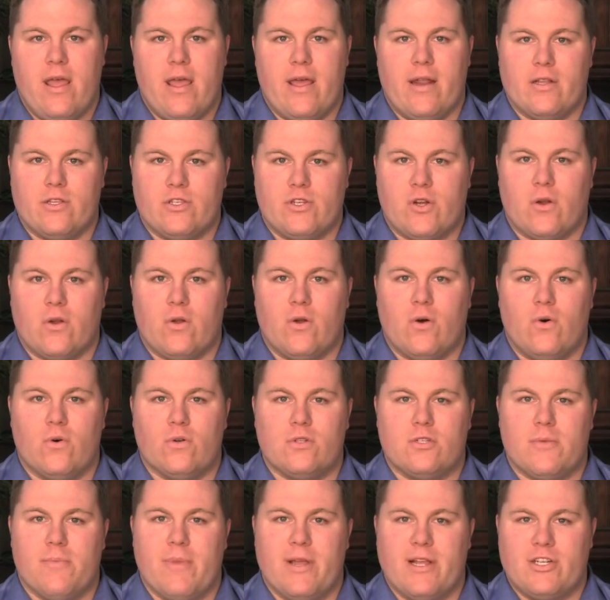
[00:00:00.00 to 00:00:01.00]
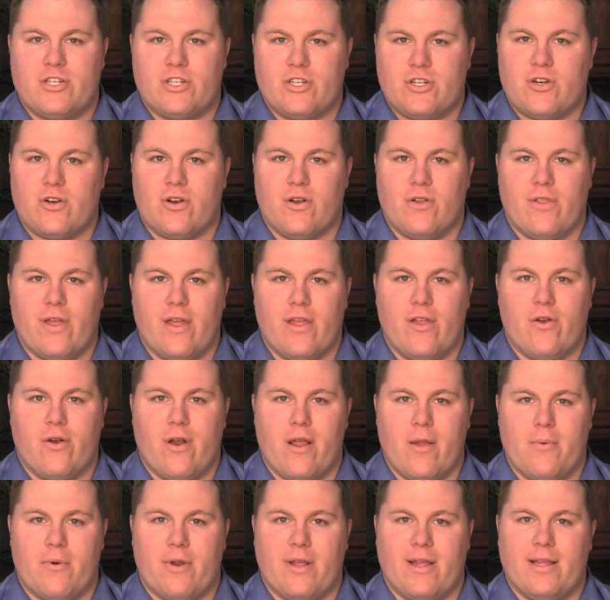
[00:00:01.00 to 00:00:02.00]
and it's our goal to make sure that
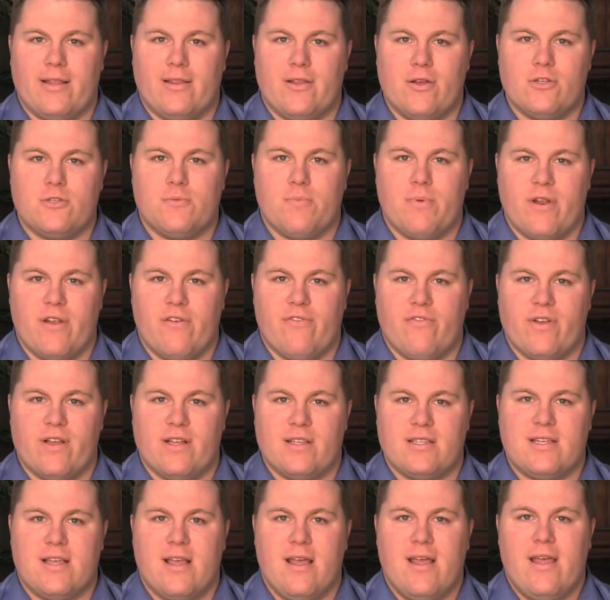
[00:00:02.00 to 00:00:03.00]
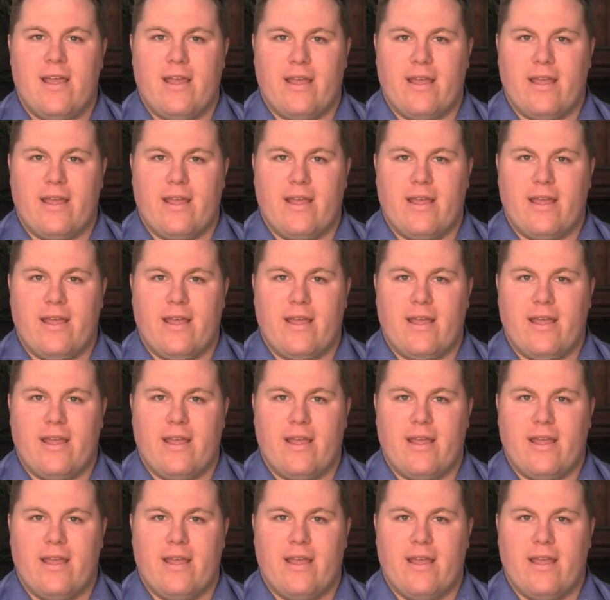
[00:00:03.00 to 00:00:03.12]
you're able to get those benefits,